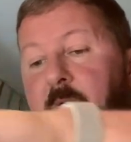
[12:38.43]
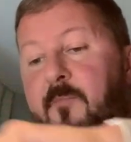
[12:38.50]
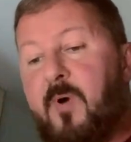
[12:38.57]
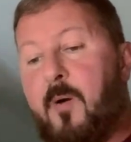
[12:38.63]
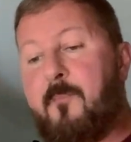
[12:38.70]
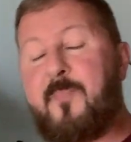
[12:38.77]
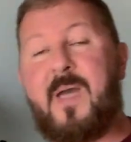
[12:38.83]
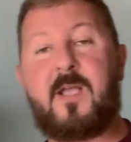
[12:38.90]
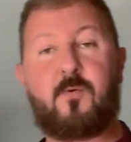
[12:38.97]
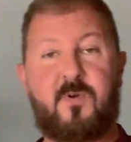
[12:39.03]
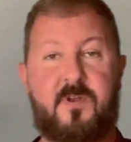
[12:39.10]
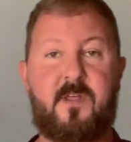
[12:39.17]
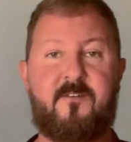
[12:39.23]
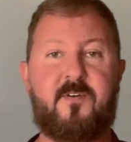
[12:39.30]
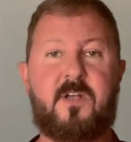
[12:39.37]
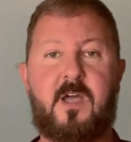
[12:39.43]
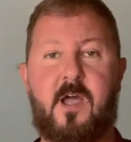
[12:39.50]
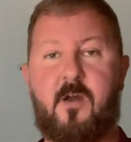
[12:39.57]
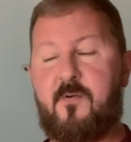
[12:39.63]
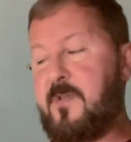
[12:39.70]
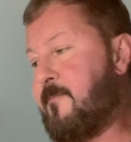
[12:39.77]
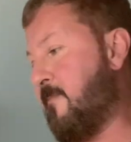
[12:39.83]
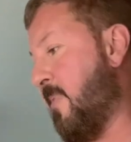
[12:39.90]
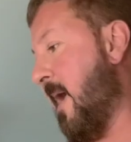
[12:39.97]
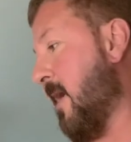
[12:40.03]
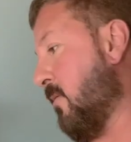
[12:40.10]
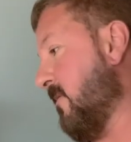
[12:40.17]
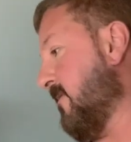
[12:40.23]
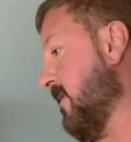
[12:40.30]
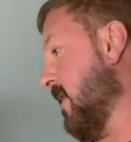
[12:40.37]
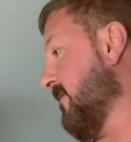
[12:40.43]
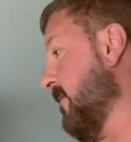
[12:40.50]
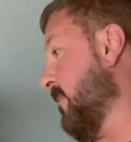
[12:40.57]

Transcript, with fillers: I'm back with another curry, back with another